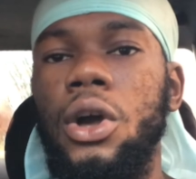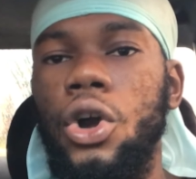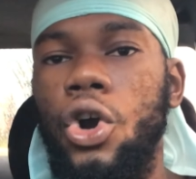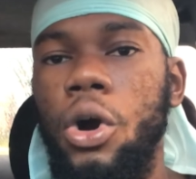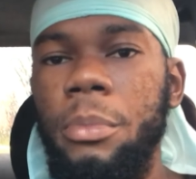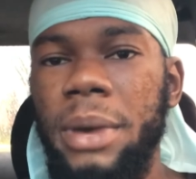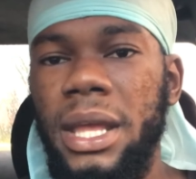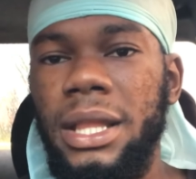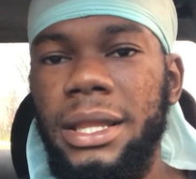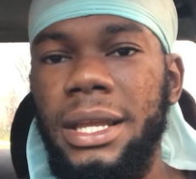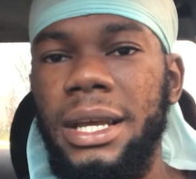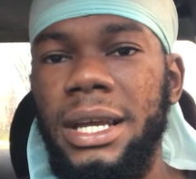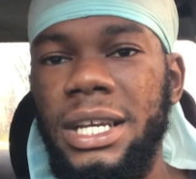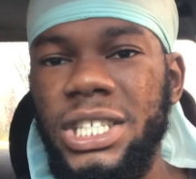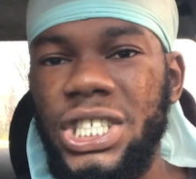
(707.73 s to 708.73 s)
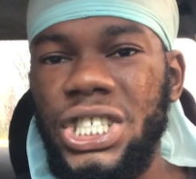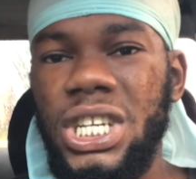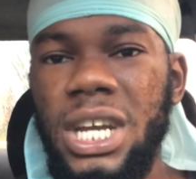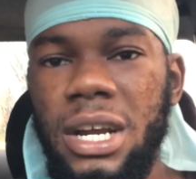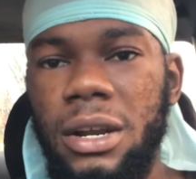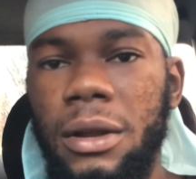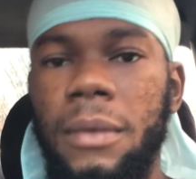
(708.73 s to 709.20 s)
comment,
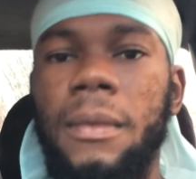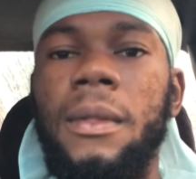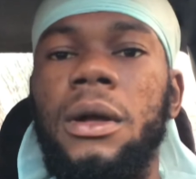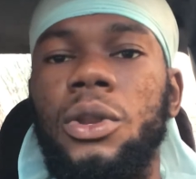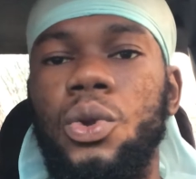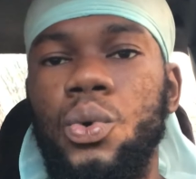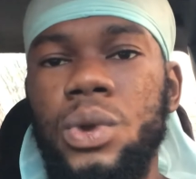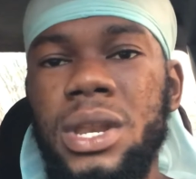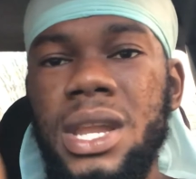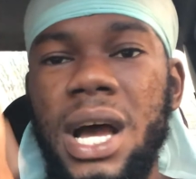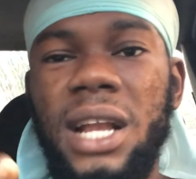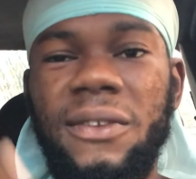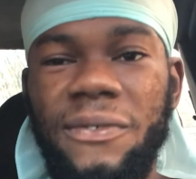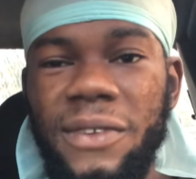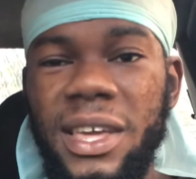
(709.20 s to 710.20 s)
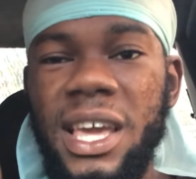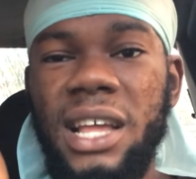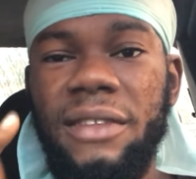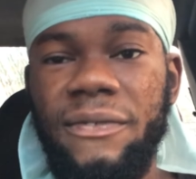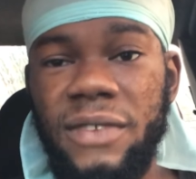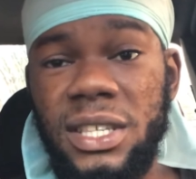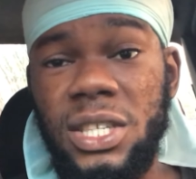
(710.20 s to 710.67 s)
share. Do not
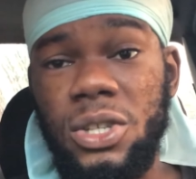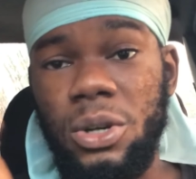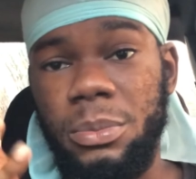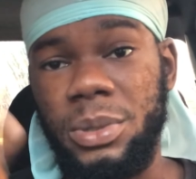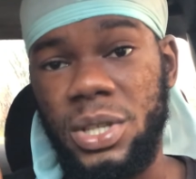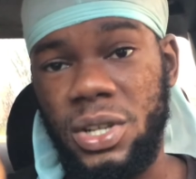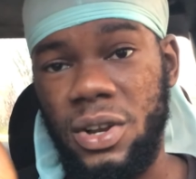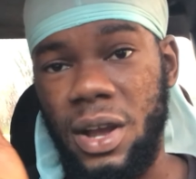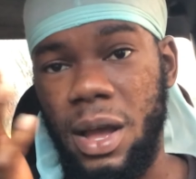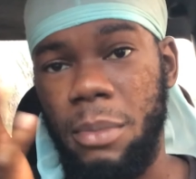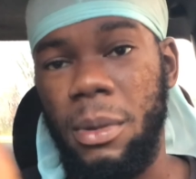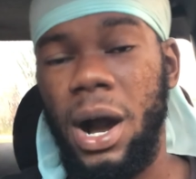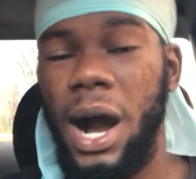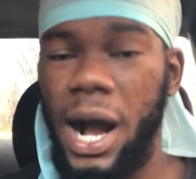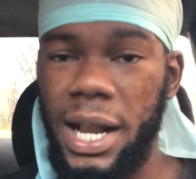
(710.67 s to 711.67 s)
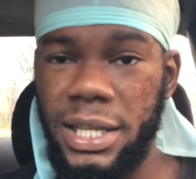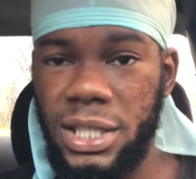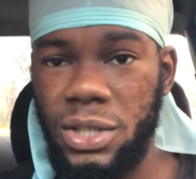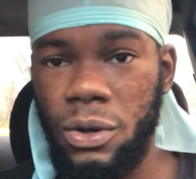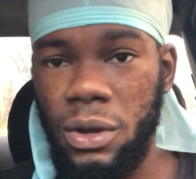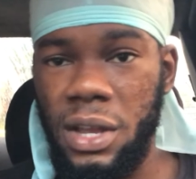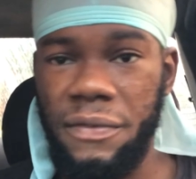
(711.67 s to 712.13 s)
forget to subscribe.
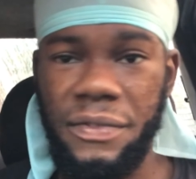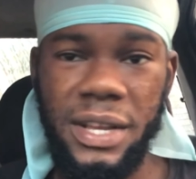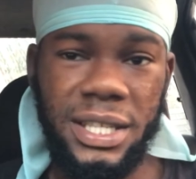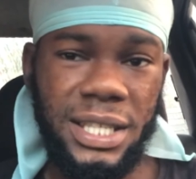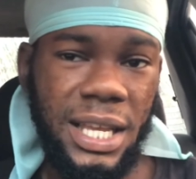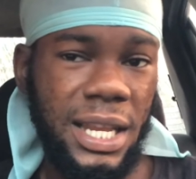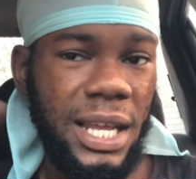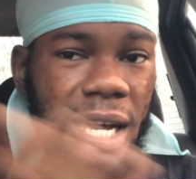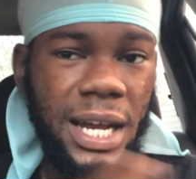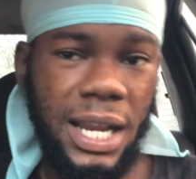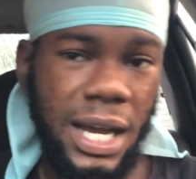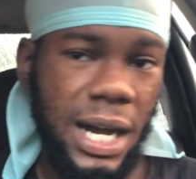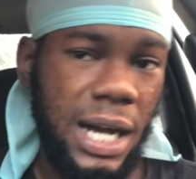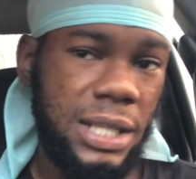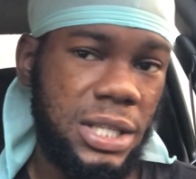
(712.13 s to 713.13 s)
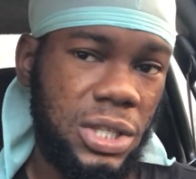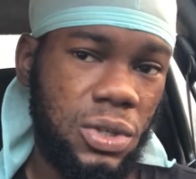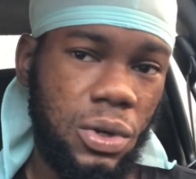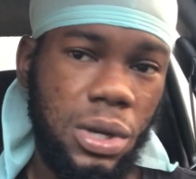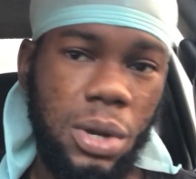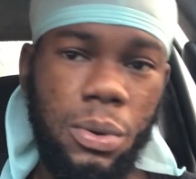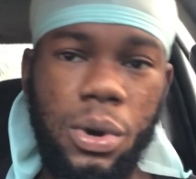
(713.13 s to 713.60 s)
Also, if there's any other artist
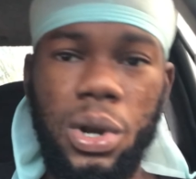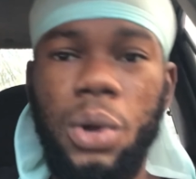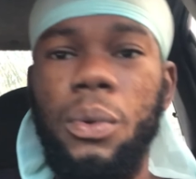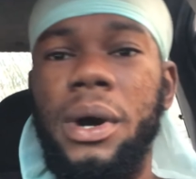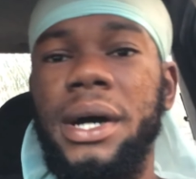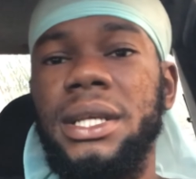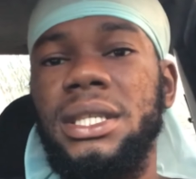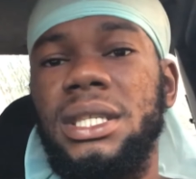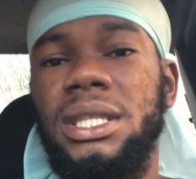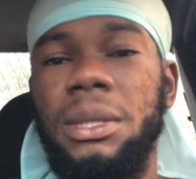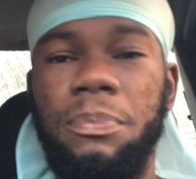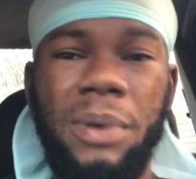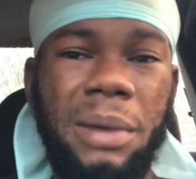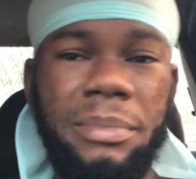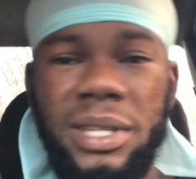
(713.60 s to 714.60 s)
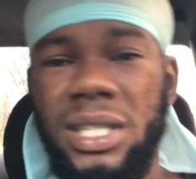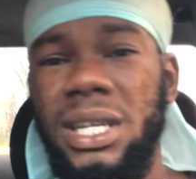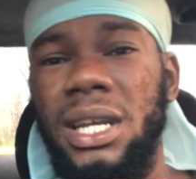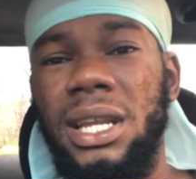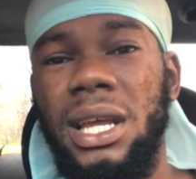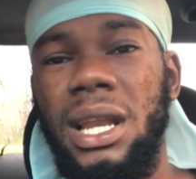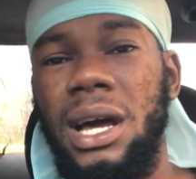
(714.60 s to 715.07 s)
out there who want to sip on my
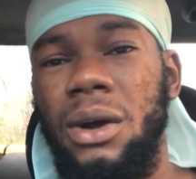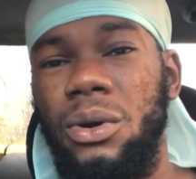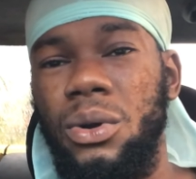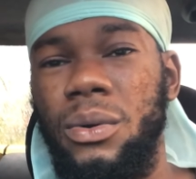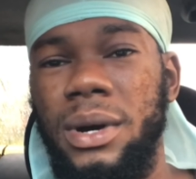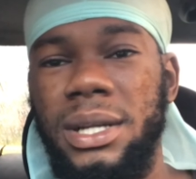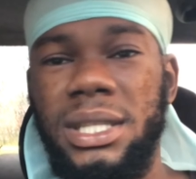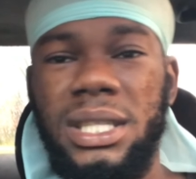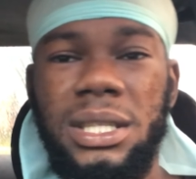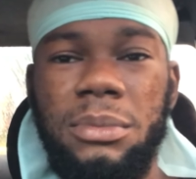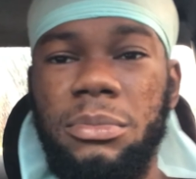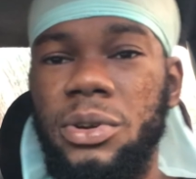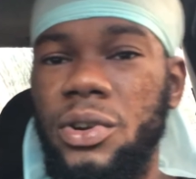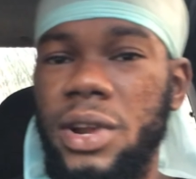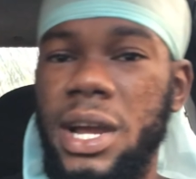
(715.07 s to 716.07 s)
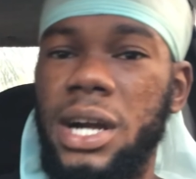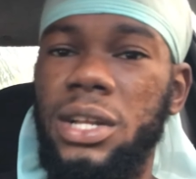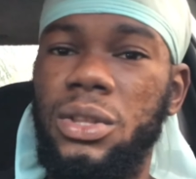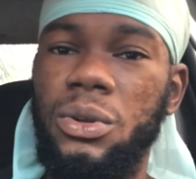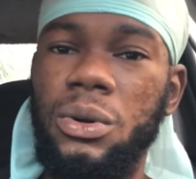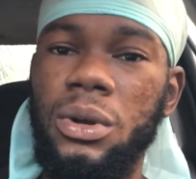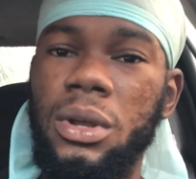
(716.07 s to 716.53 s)
channel and want to see me
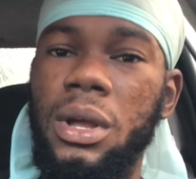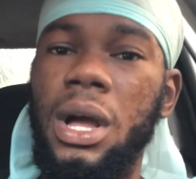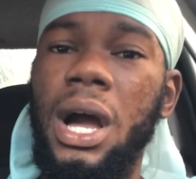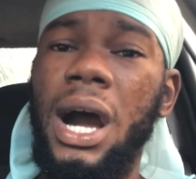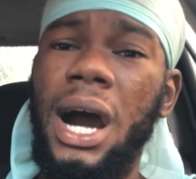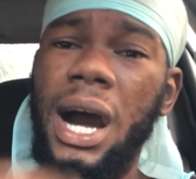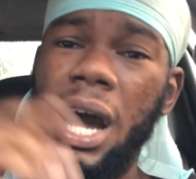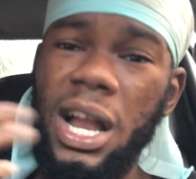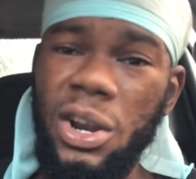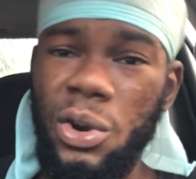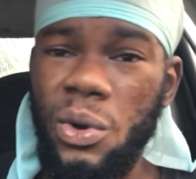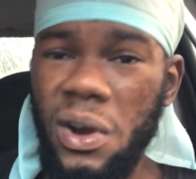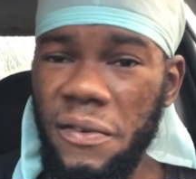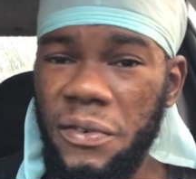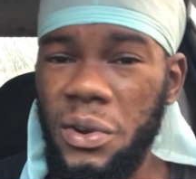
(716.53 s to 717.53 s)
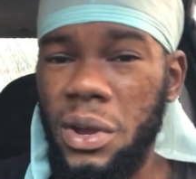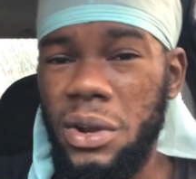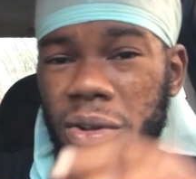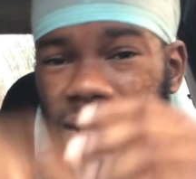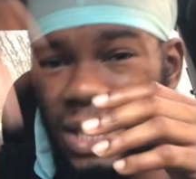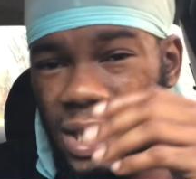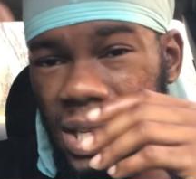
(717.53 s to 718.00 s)
react to, all you know have to
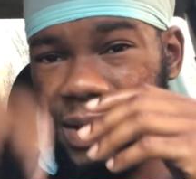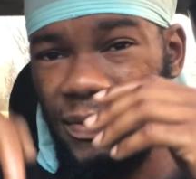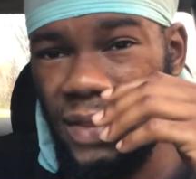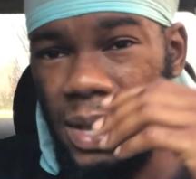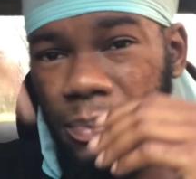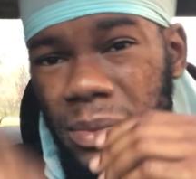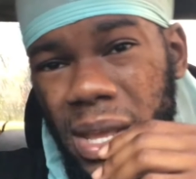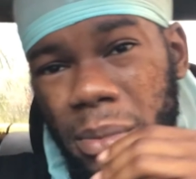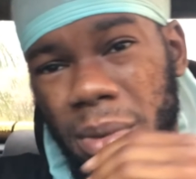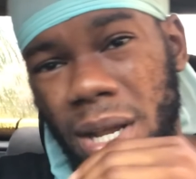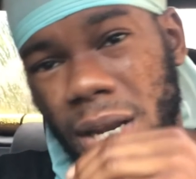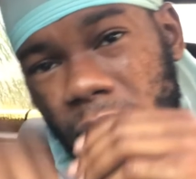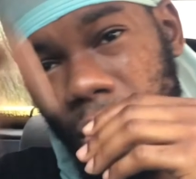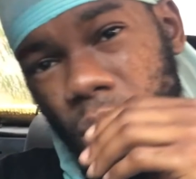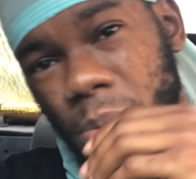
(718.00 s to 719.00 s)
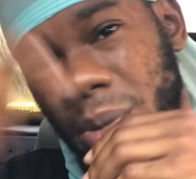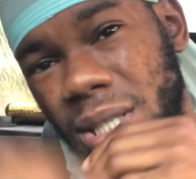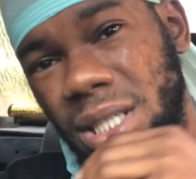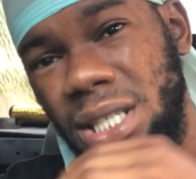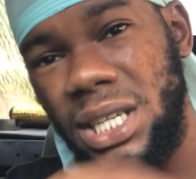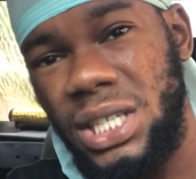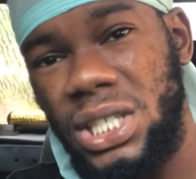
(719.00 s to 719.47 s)
do is leave them name in the
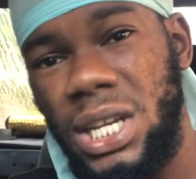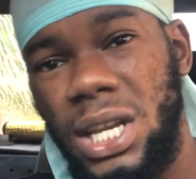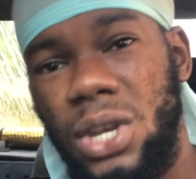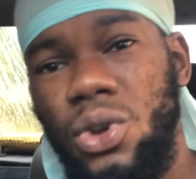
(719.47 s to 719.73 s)
comment section